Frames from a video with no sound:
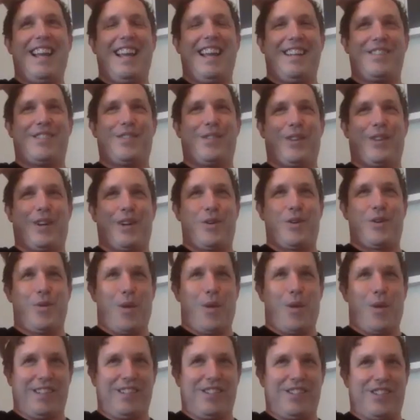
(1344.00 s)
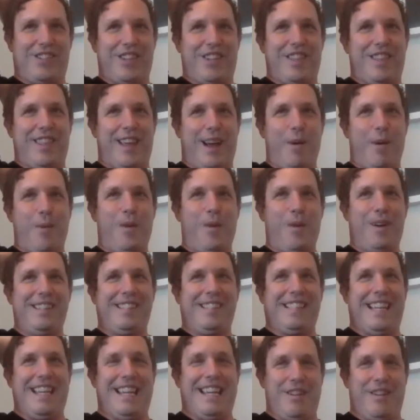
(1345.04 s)
answering a question that
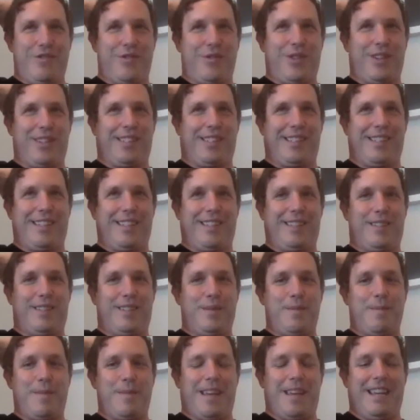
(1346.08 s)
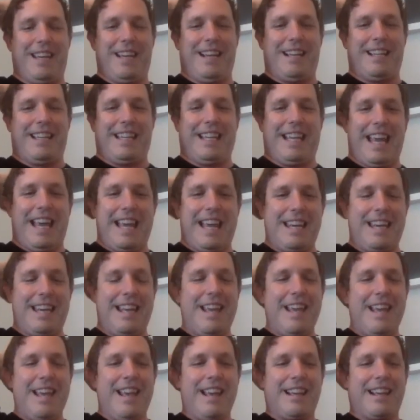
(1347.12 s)
was interesting to me
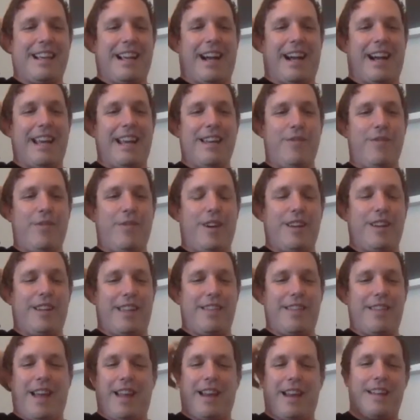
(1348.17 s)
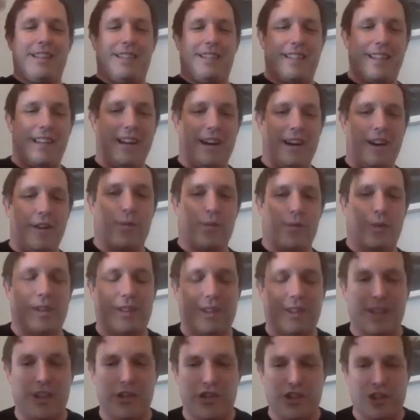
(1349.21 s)
again kind of again that idea of
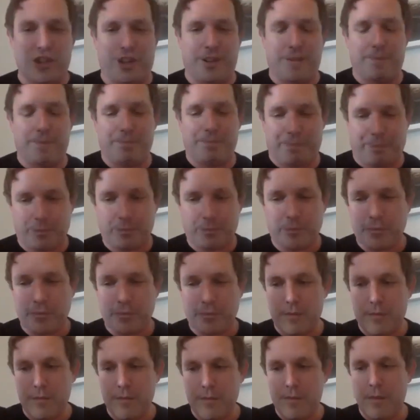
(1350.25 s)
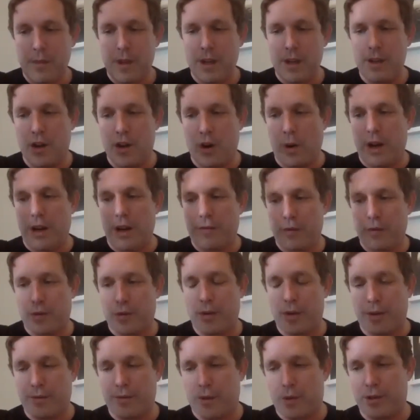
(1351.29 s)
religion you know of,
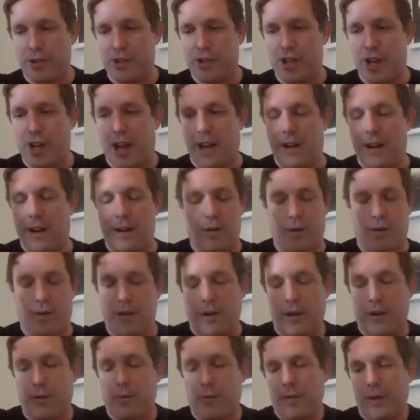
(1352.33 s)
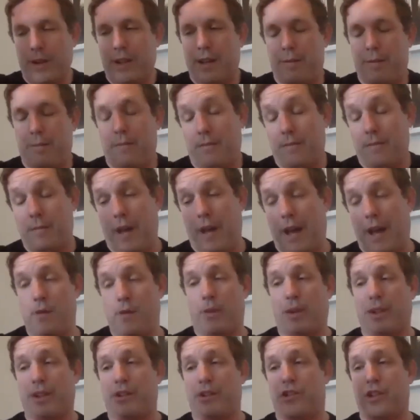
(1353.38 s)
of christianity or, or really any
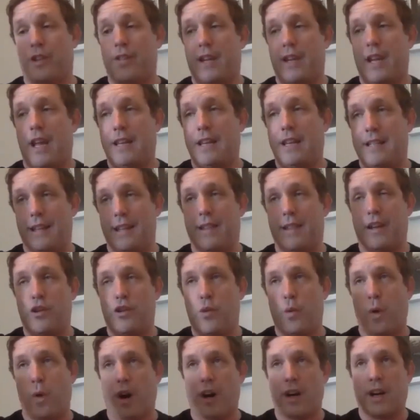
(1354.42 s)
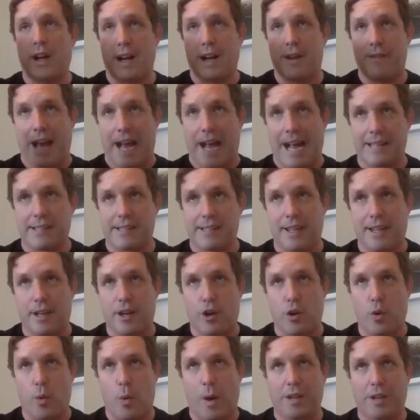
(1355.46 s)
religion, the idea that you are kind of asking
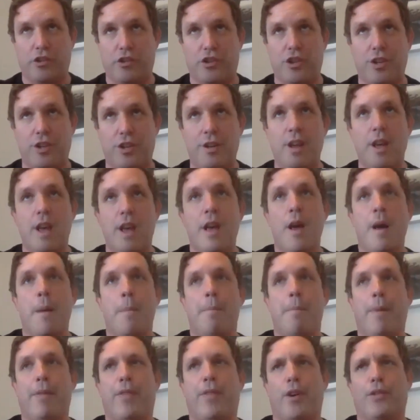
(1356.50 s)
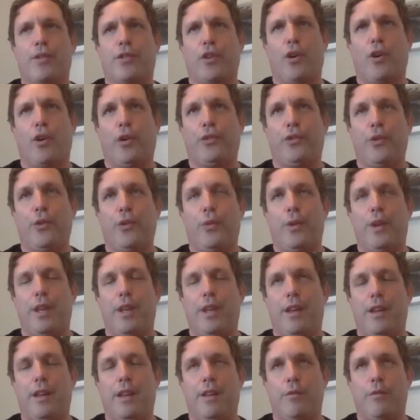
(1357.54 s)
a question, but there's also
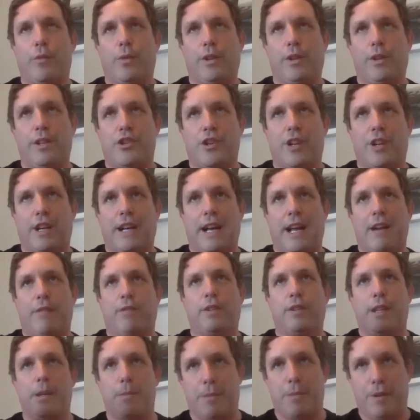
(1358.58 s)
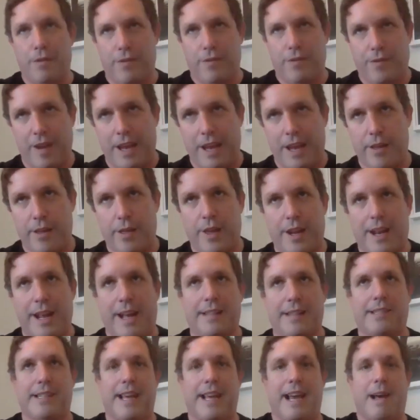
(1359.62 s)
in religion a kind of leap of faith that
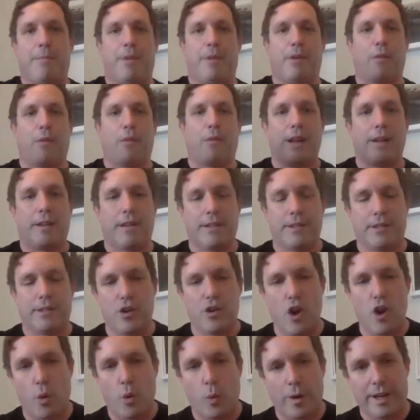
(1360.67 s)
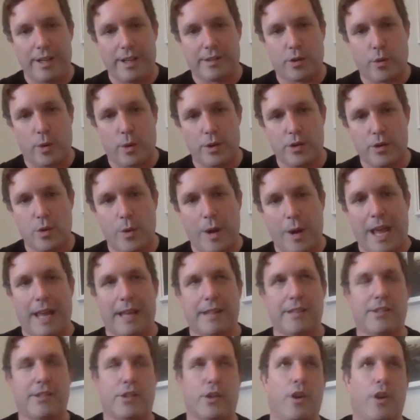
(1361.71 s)
has to happen, right? Because no one is going to
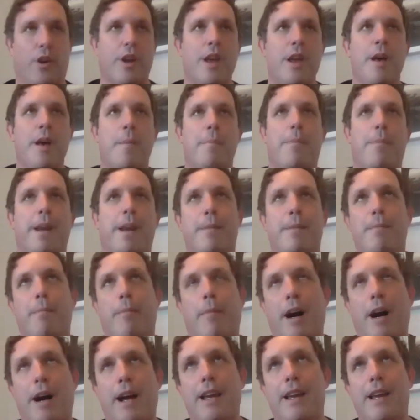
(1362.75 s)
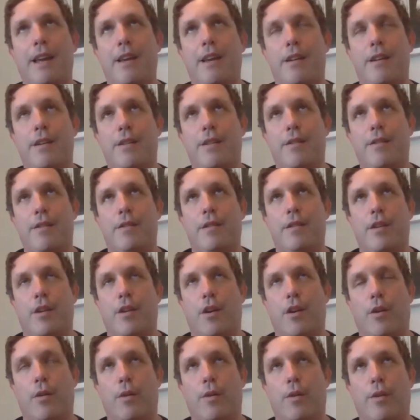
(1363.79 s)
answer. But in my, you
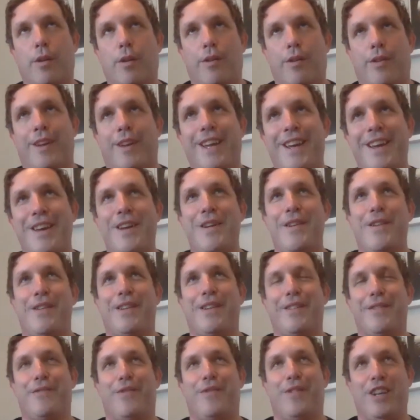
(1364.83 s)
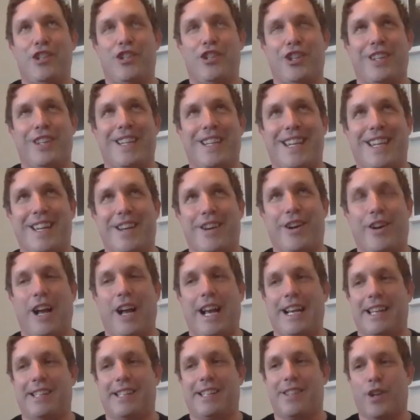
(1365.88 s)
know, vision here, I
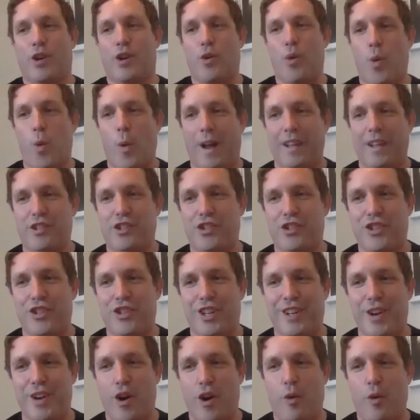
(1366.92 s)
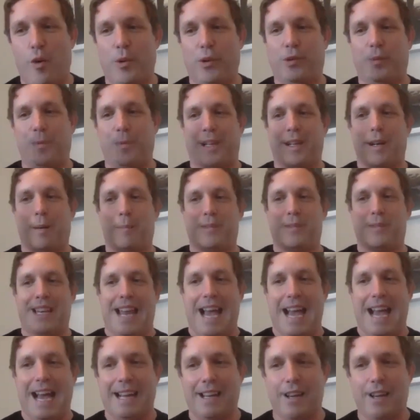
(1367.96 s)
guess the question almost becomes an
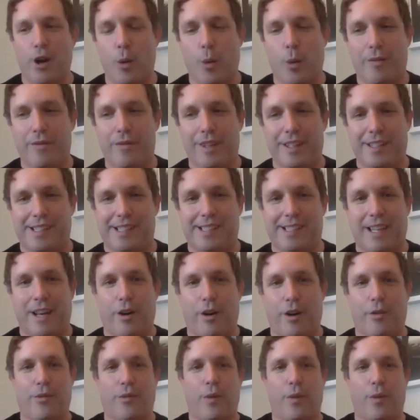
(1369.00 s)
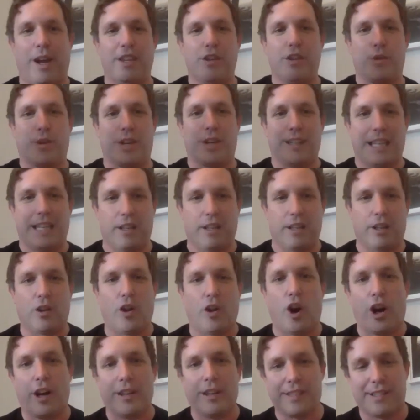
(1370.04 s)
echo of itself, right? You can get
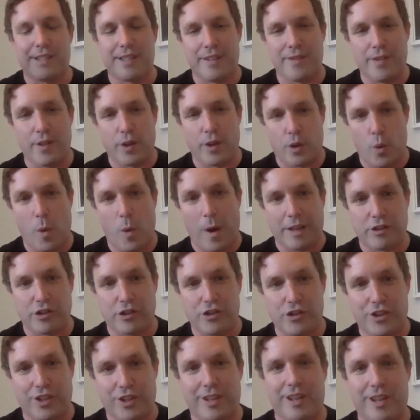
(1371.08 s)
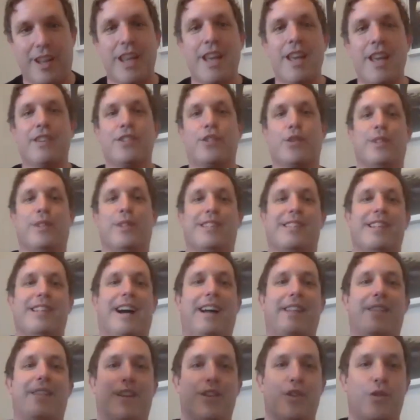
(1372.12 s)
lost in the question. So it's
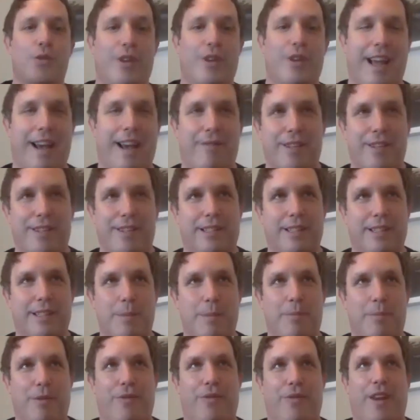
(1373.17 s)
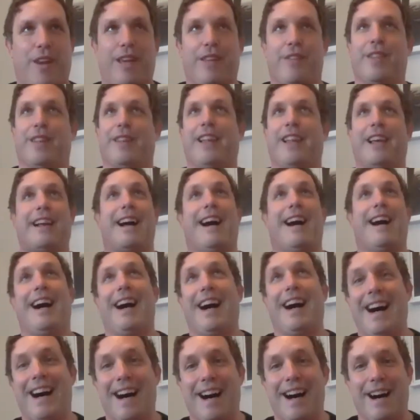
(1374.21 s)
not that you can have this leap of faith and like,
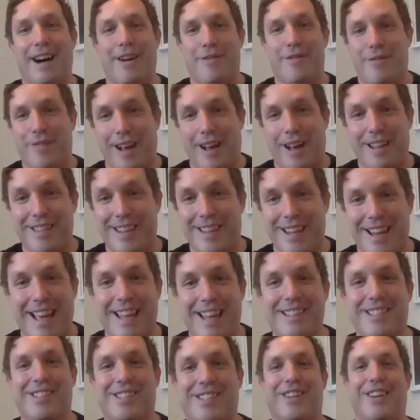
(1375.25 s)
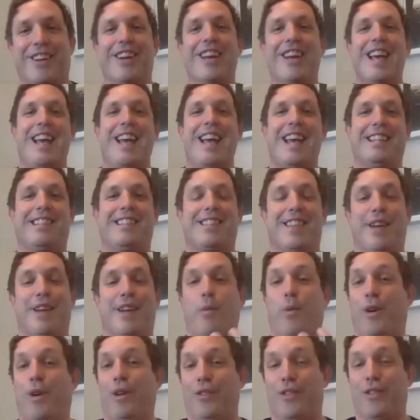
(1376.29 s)
aha, find the answer. It's that,
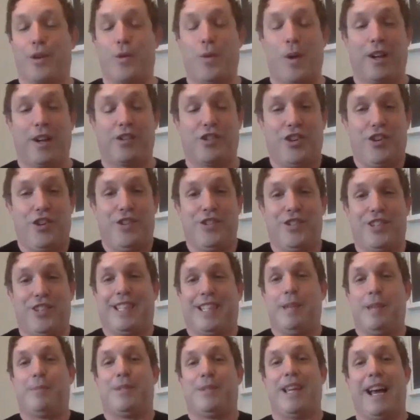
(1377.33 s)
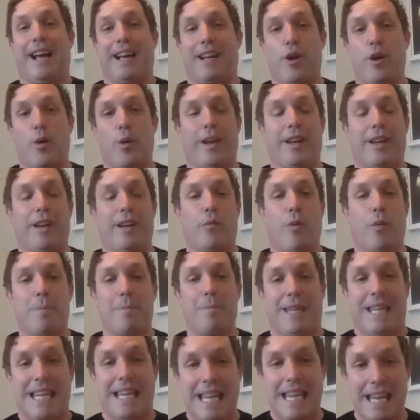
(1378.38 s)
well, the question just keeps echoing and
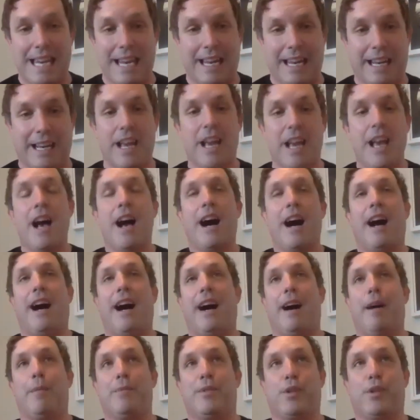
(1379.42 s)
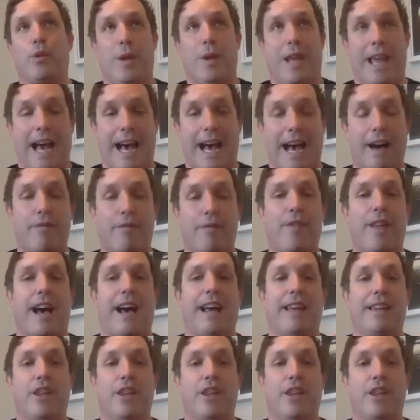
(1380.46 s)
repeating. Um, so we have that,